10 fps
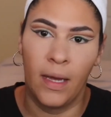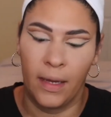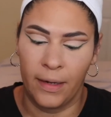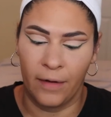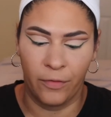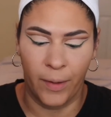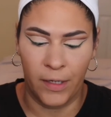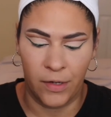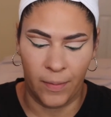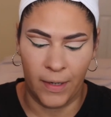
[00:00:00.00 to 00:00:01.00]
Now for
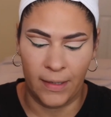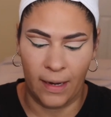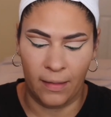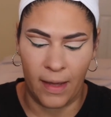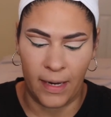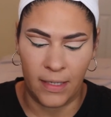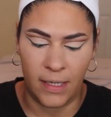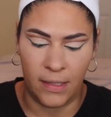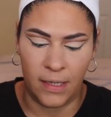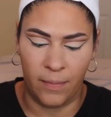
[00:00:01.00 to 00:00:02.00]
bronzer, I'm going to take the
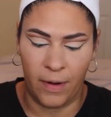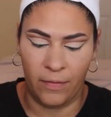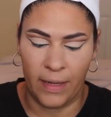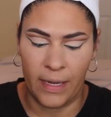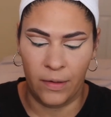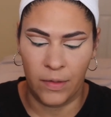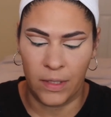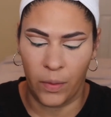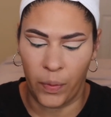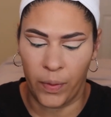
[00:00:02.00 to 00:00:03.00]
Anastasia Beverly Hills
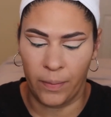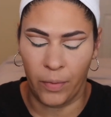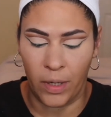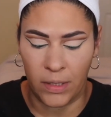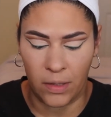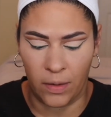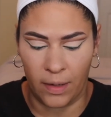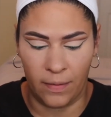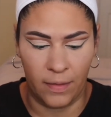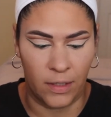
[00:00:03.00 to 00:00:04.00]
bronzer
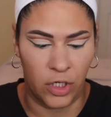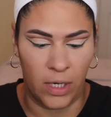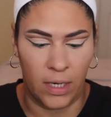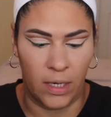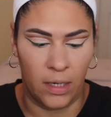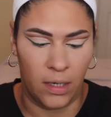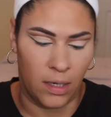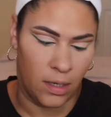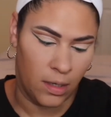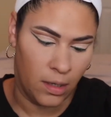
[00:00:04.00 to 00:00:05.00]
in the shade,
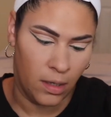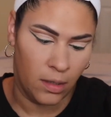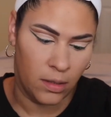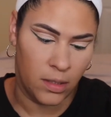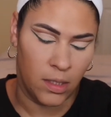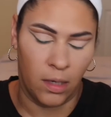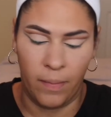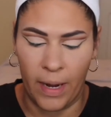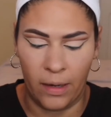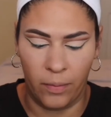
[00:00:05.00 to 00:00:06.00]
this is her
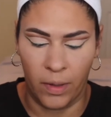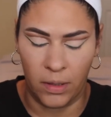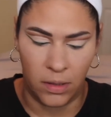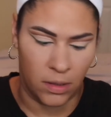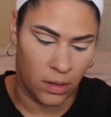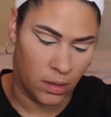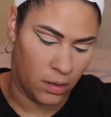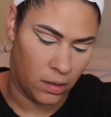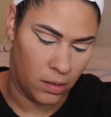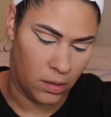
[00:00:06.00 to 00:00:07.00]
powder bronzer
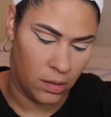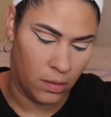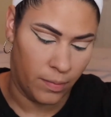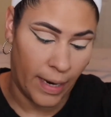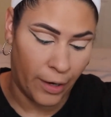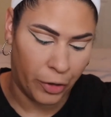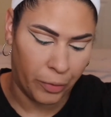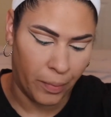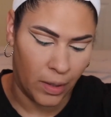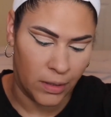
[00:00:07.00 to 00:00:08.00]

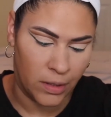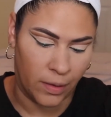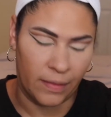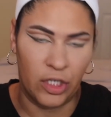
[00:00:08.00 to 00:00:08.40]
in the